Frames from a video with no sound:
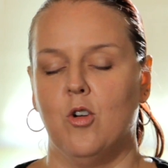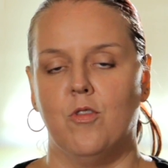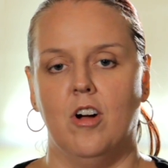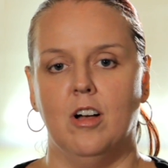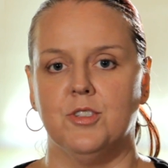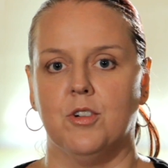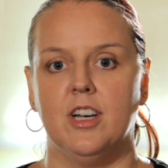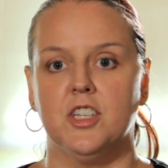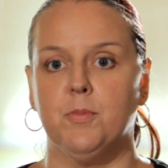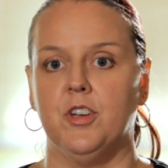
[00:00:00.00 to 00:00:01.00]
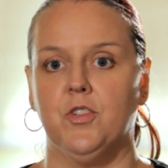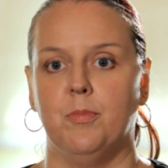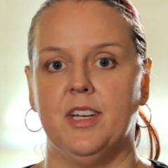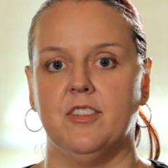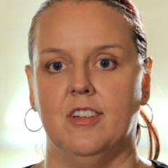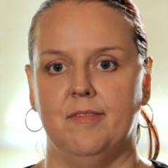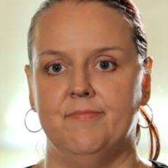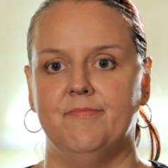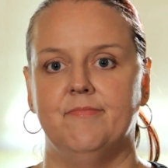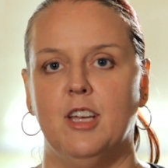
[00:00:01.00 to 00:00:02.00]
think overall it was a great experience for my son.
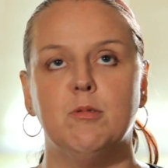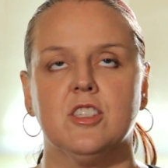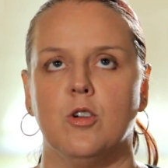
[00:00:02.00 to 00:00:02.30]
He was